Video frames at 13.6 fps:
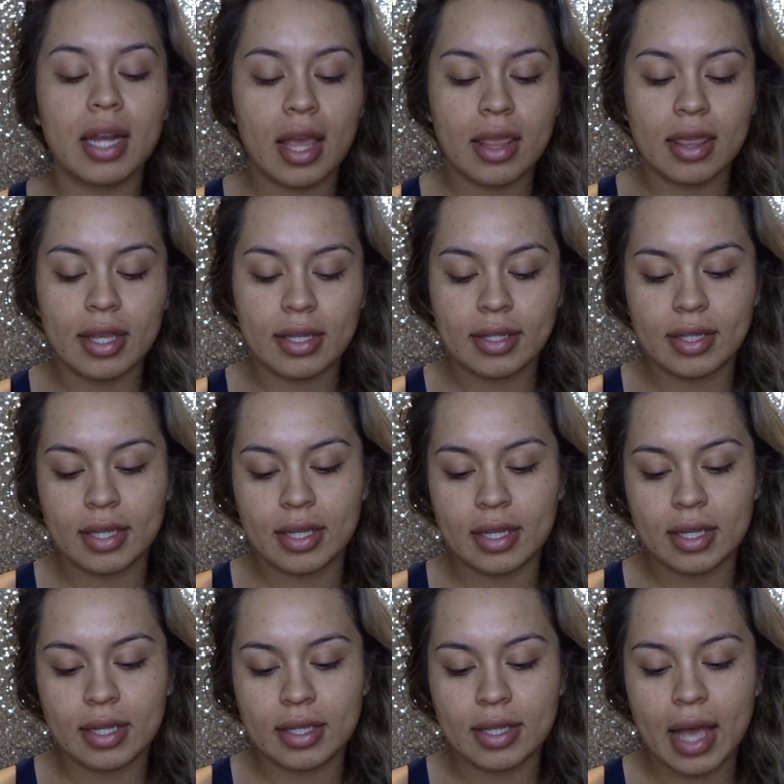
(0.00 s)
and this
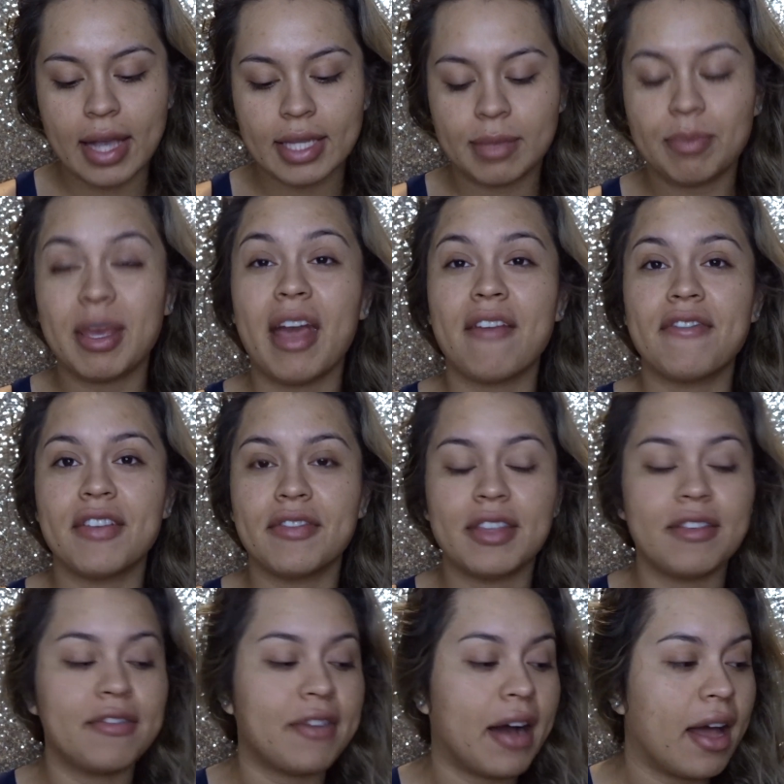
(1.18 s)
is SPF
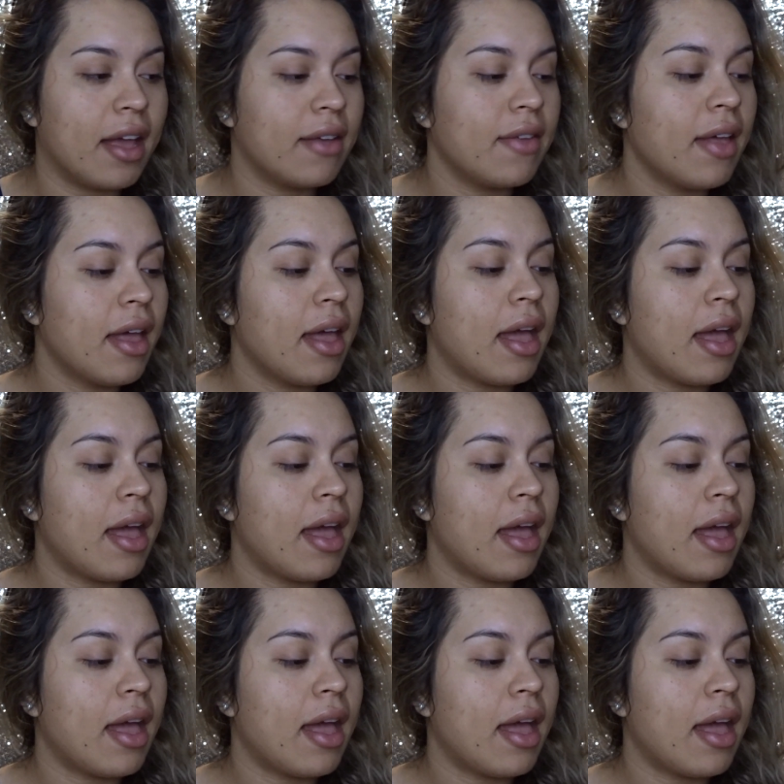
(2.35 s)
55.